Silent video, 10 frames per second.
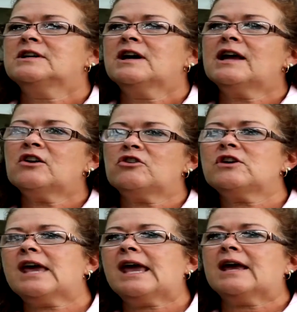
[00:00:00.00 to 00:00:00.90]
I know you
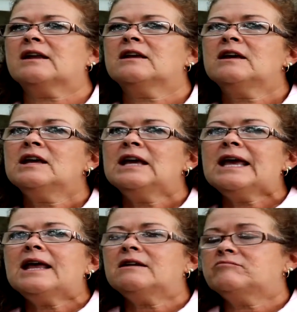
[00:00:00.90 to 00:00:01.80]
can.
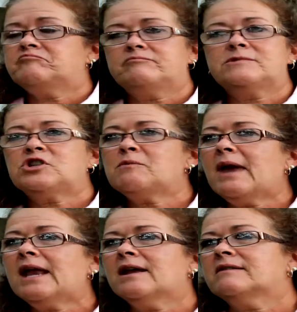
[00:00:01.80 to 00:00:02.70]
And she
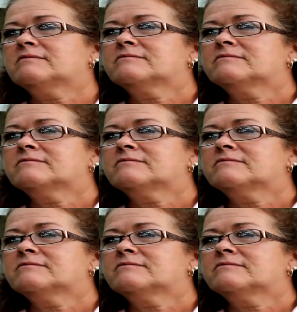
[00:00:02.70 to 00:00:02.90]
made it.